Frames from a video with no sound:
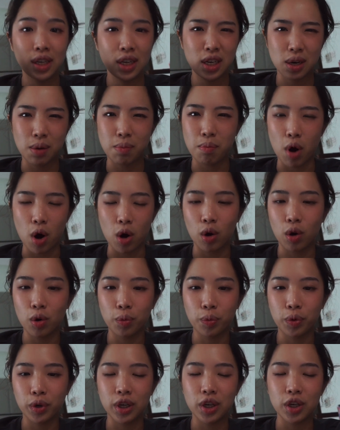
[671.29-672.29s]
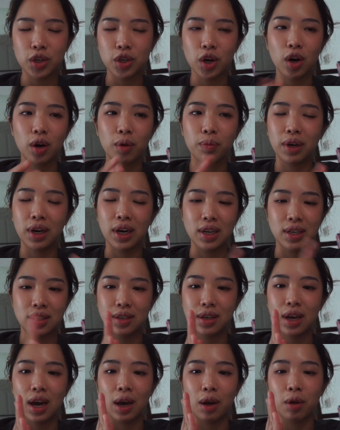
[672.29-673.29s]
tomorrow, pretty sure,
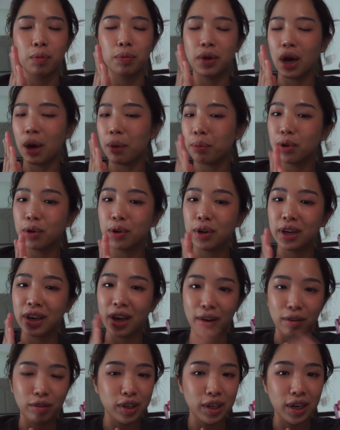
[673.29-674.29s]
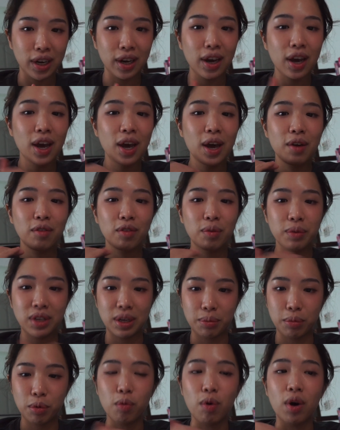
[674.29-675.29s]
because I'll be uploading every day from
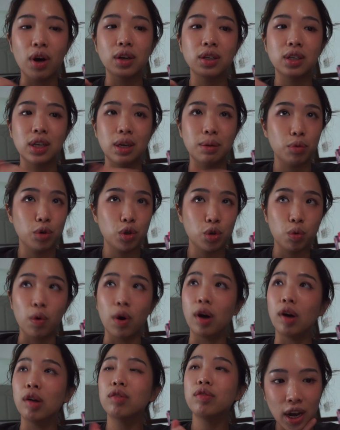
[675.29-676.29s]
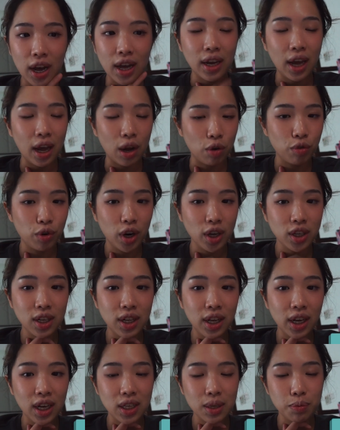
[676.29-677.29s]
December 1 to December 12. And yeah, don't forget to
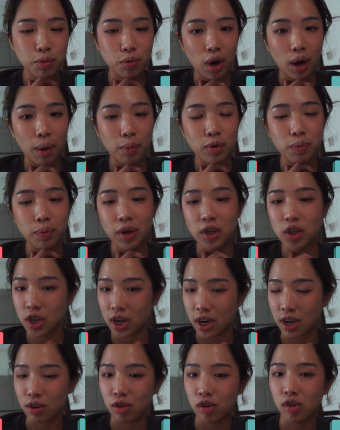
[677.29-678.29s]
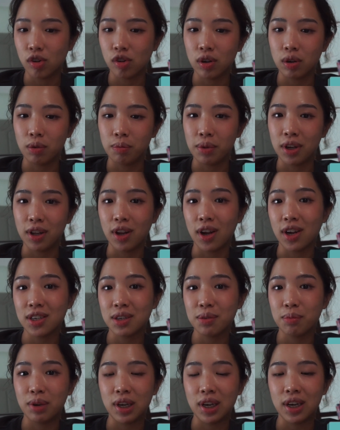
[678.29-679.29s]
like and subscribe to my channel. It'll mean a lot
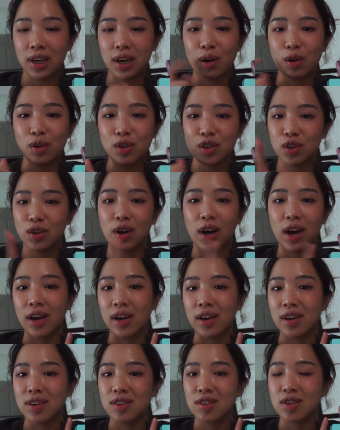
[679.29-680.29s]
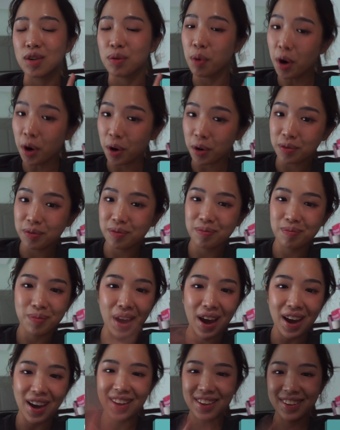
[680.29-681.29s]
to me, and I'll see you guys tomorrow.
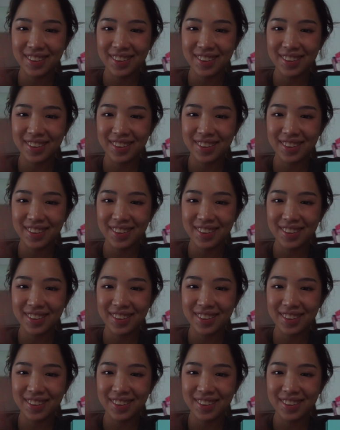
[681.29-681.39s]
Bye.